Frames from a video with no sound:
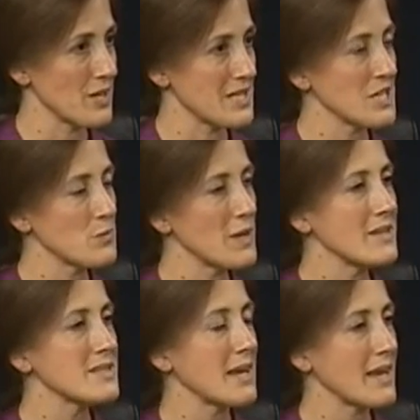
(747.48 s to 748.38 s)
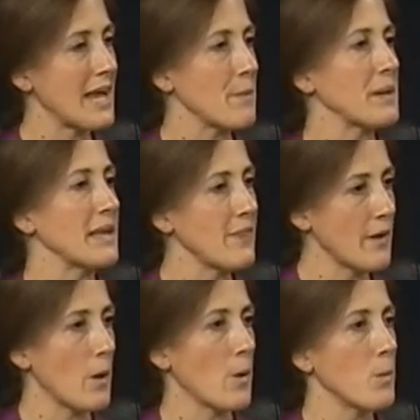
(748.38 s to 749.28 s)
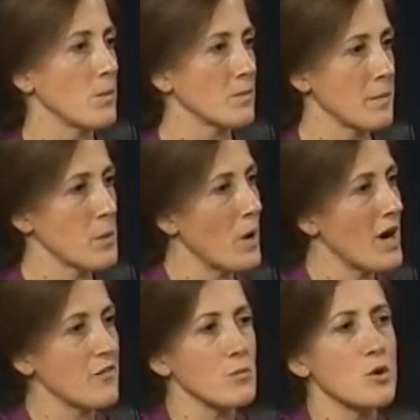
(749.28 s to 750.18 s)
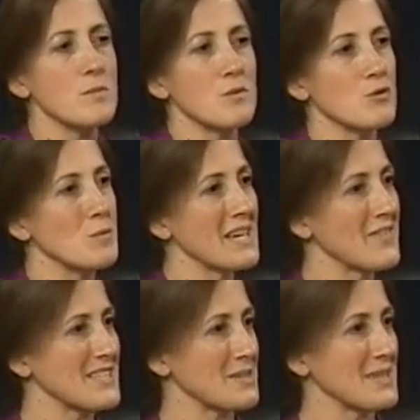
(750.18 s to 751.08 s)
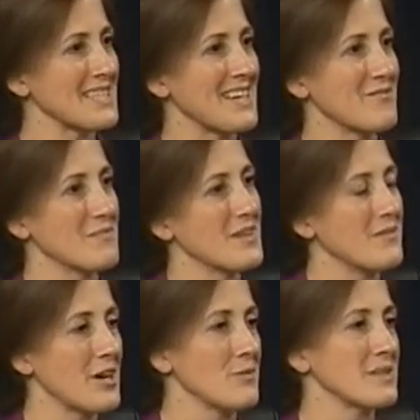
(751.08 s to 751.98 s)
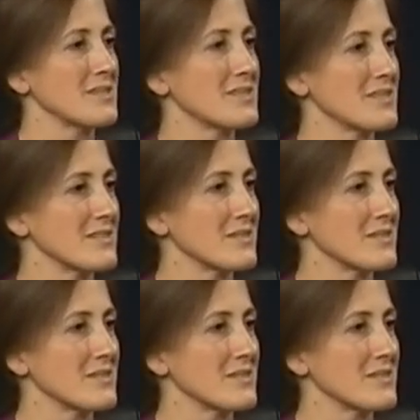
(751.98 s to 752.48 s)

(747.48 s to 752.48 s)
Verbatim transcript: attention. What else can happen in the home? Maybe oh, walk oh, from thought, room to room and give us some environment. Well, one